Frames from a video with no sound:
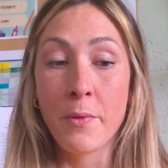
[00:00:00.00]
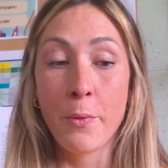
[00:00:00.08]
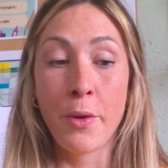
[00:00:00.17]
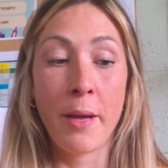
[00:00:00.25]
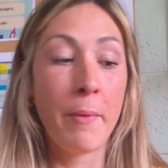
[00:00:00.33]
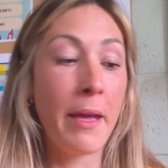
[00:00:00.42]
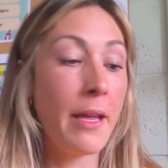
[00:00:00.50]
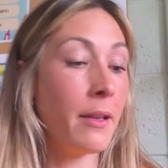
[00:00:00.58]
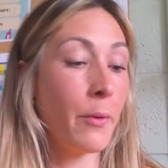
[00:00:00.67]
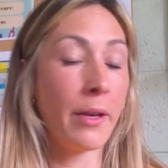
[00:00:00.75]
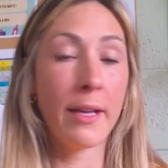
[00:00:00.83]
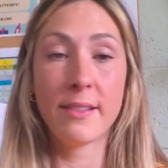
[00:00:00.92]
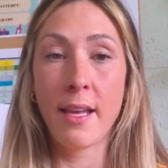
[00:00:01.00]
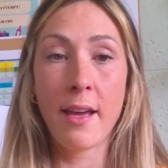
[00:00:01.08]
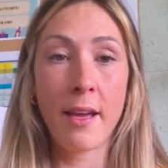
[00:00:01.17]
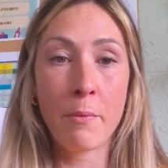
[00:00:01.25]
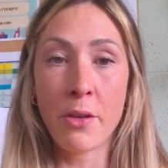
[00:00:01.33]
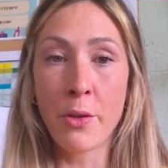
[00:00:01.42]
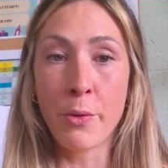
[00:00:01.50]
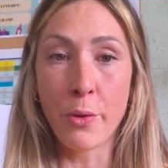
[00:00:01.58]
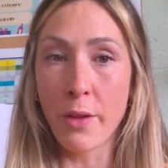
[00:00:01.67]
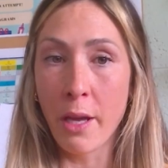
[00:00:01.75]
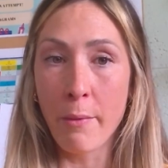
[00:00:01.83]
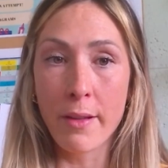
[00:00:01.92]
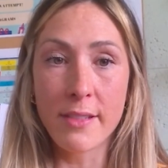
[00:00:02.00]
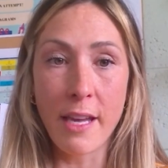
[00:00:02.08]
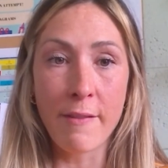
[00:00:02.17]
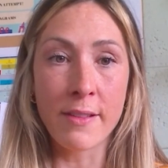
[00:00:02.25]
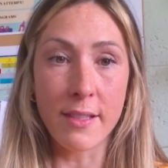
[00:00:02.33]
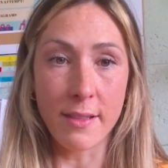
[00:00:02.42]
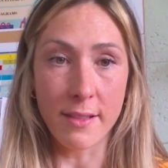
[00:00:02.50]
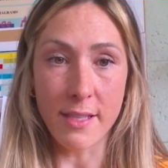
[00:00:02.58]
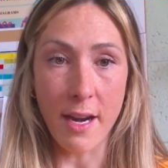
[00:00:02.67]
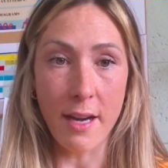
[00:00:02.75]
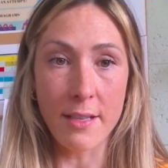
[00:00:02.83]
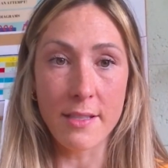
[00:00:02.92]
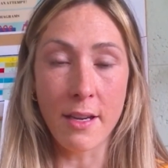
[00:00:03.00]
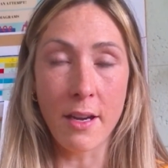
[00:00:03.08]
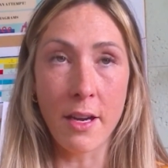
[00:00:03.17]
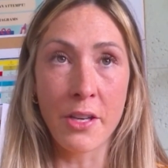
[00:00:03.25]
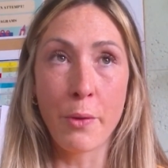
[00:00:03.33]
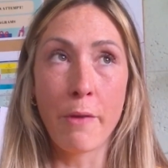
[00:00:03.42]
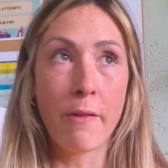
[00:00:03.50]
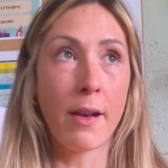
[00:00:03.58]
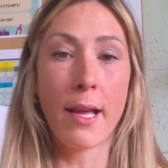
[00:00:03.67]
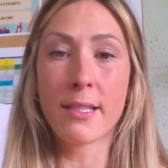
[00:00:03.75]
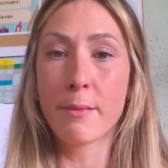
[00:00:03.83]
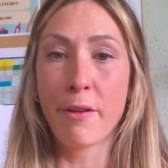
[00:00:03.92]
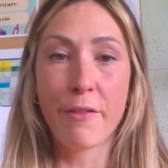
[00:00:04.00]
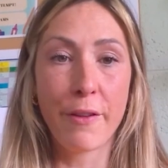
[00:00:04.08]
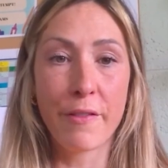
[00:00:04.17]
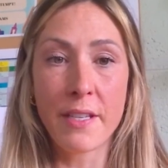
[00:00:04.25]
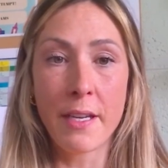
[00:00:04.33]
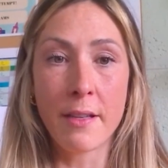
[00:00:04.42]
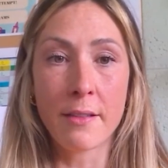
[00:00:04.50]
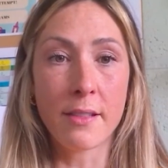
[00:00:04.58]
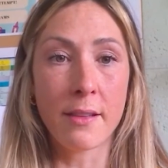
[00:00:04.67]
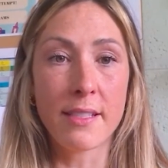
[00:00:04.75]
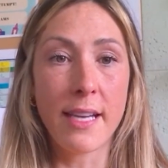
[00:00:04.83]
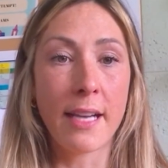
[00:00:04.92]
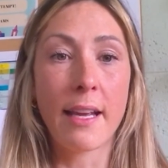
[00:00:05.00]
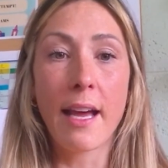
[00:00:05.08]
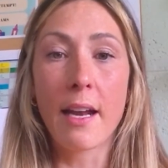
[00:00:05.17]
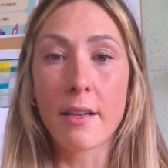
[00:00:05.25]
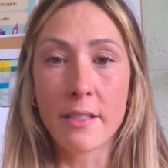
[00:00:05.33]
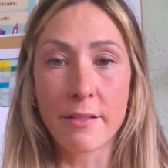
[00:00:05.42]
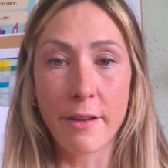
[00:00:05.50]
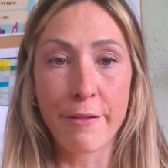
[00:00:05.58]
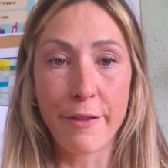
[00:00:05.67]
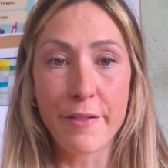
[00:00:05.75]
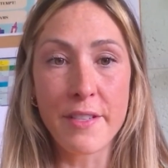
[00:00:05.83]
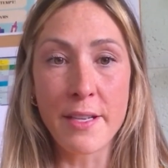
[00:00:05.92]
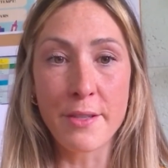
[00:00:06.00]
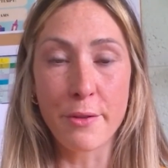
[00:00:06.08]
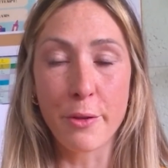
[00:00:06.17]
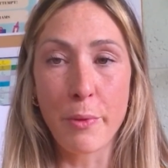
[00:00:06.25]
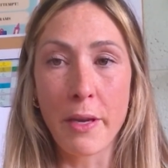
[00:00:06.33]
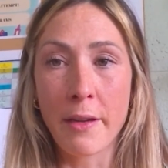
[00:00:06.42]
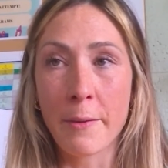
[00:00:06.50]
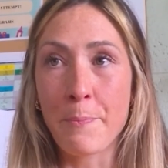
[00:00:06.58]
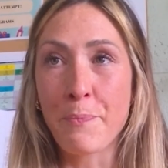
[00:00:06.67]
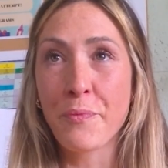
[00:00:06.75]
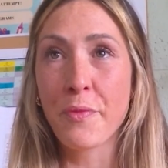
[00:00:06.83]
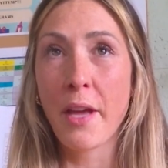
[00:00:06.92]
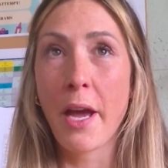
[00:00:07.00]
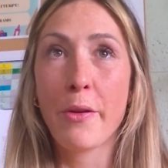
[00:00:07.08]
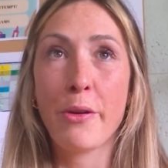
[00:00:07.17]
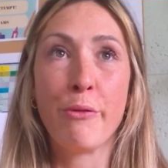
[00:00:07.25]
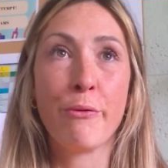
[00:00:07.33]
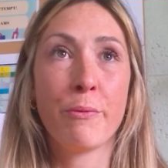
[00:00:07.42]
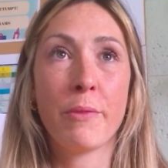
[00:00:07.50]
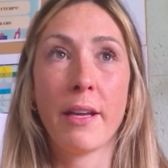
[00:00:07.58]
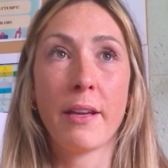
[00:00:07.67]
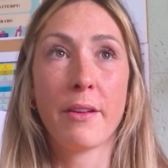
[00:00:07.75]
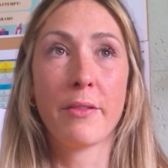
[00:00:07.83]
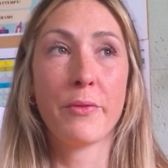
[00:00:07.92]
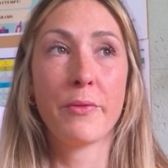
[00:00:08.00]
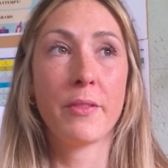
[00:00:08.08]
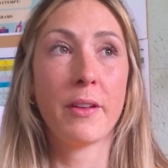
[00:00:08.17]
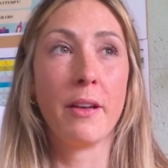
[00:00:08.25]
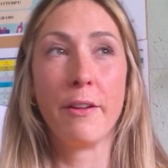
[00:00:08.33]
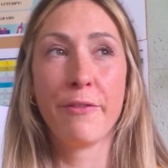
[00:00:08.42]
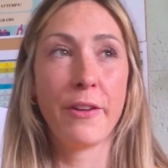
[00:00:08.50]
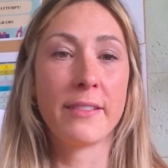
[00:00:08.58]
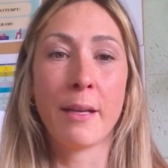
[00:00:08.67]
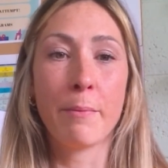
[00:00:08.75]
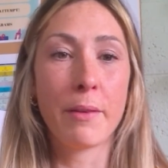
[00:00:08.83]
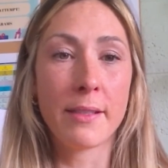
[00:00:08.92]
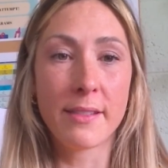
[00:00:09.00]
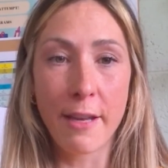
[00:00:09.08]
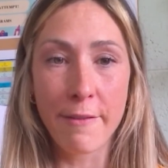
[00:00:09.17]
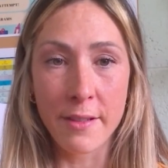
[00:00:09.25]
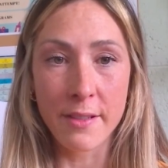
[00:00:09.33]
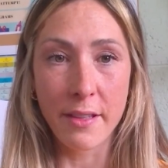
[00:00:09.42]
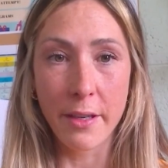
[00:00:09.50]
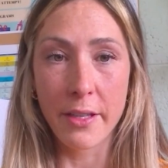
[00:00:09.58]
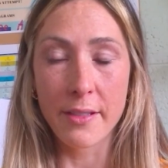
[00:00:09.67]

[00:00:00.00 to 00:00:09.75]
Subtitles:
when I say I knew nothing about sevens at the start, I knew even less about 15s and the technicalities around 15s rugby and how you, like, for example, in sevens,